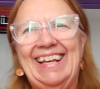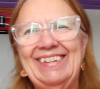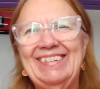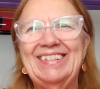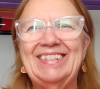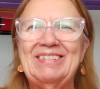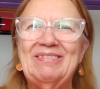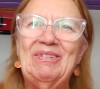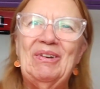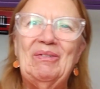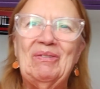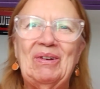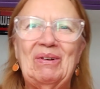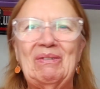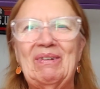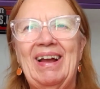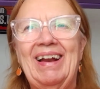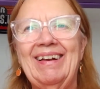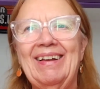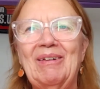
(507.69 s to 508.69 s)
I was moving
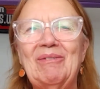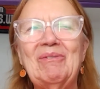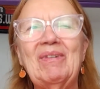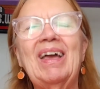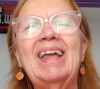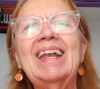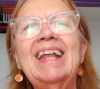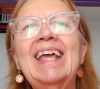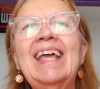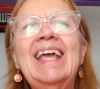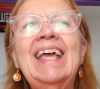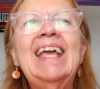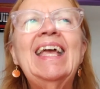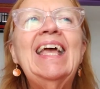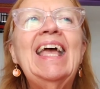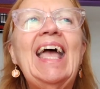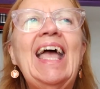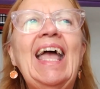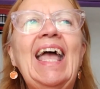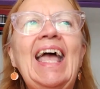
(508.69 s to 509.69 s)
around a little bit.
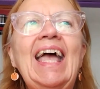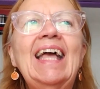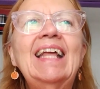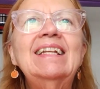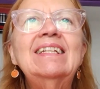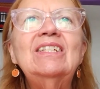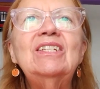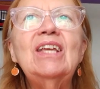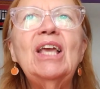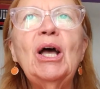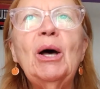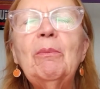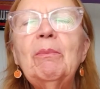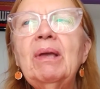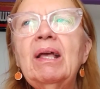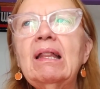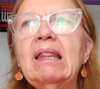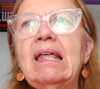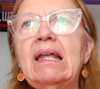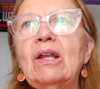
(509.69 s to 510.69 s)
And she helped
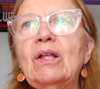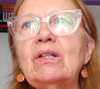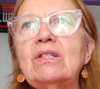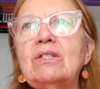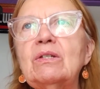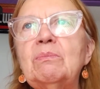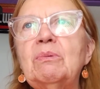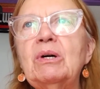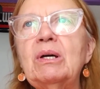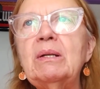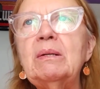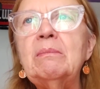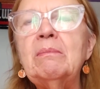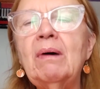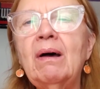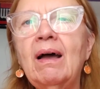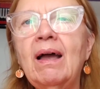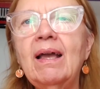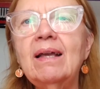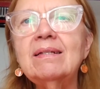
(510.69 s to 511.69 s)
me a little to put
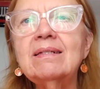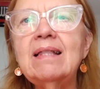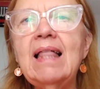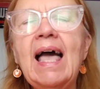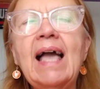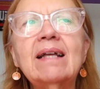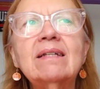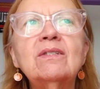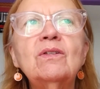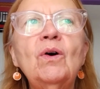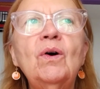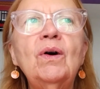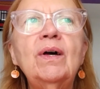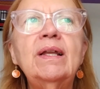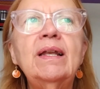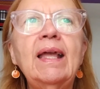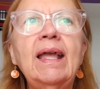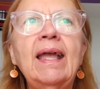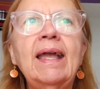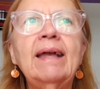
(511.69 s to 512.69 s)
my slacks
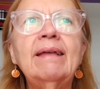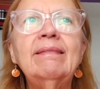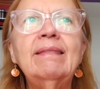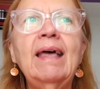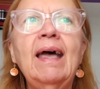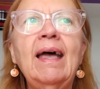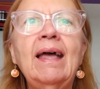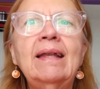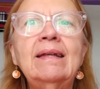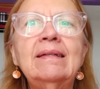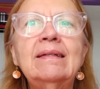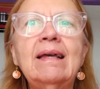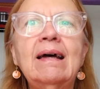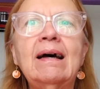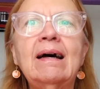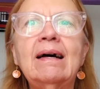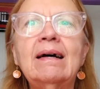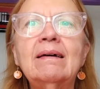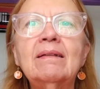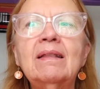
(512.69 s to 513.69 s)
on, and then
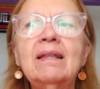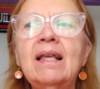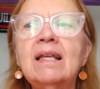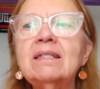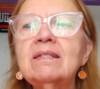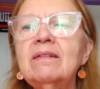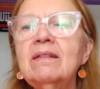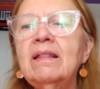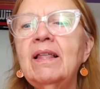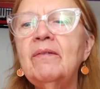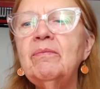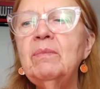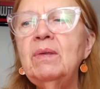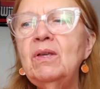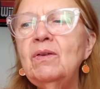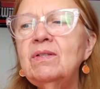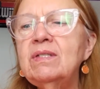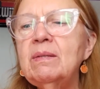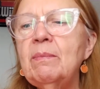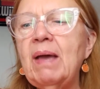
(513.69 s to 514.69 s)
let me
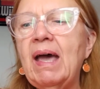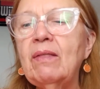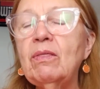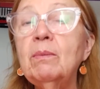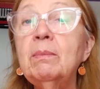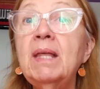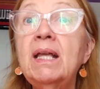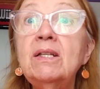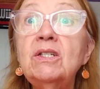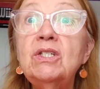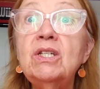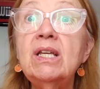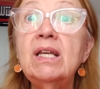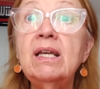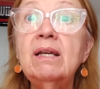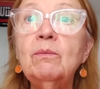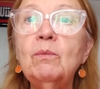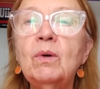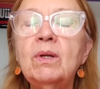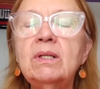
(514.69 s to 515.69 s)
use the bathroom. And
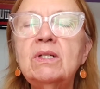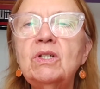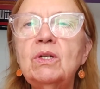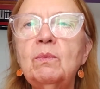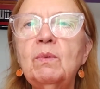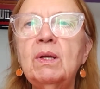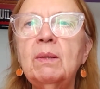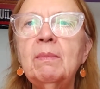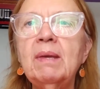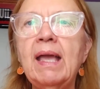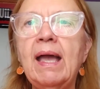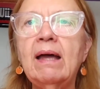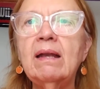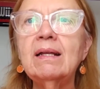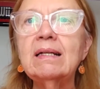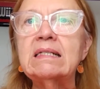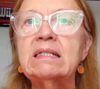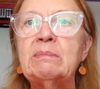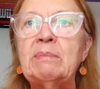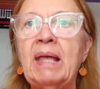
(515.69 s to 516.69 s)
then when she wheeled me
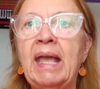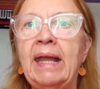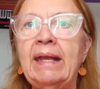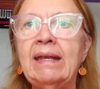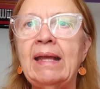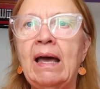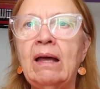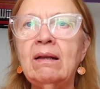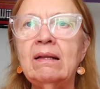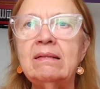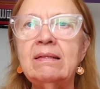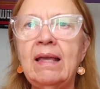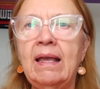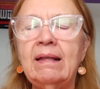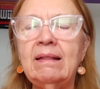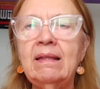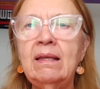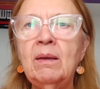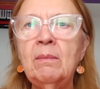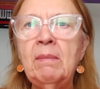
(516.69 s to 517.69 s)
out, explained how to
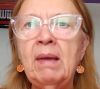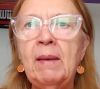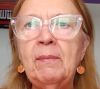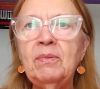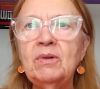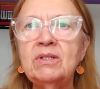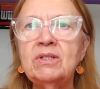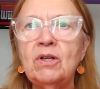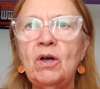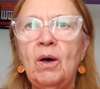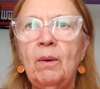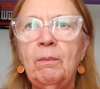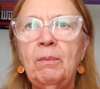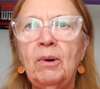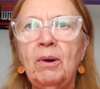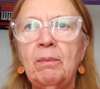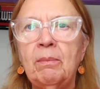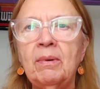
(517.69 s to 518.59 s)
take the omeprazole.